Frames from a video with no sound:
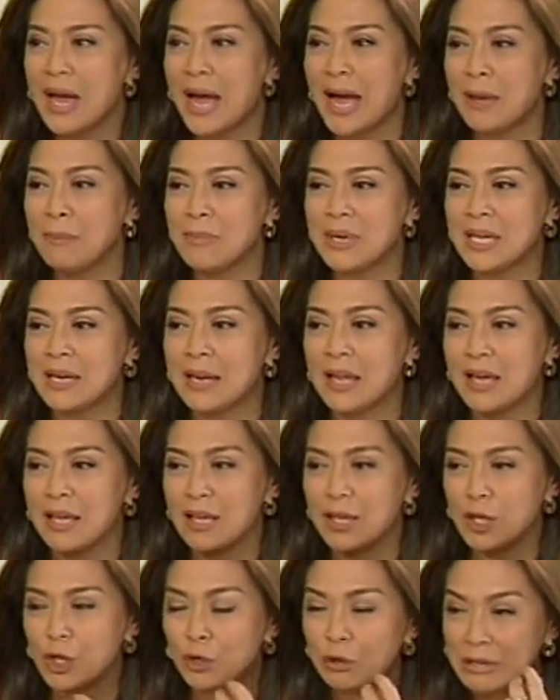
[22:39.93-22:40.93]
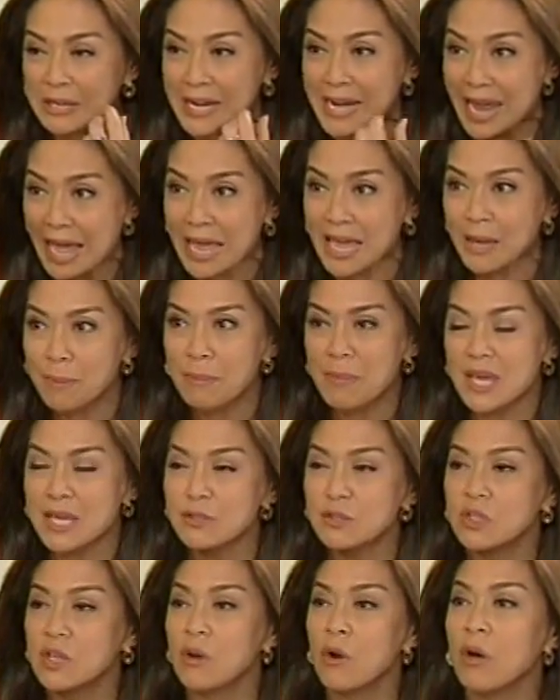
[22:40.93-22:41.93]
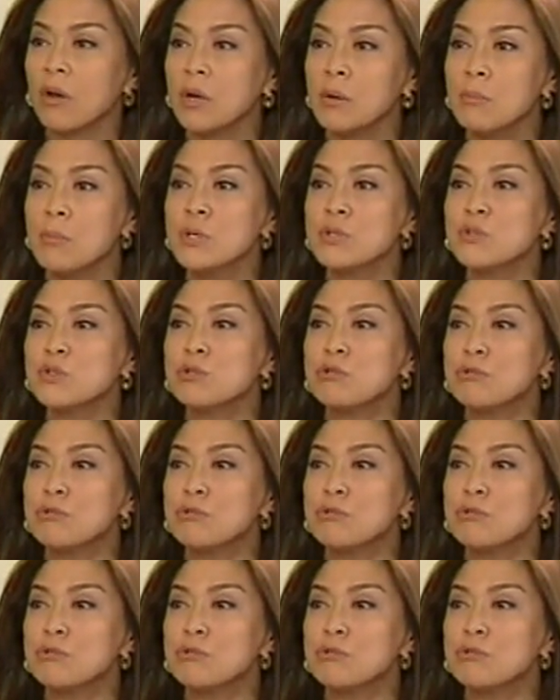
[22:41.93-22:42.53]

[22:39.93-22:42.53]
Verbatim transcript: I mean, your name is synonymous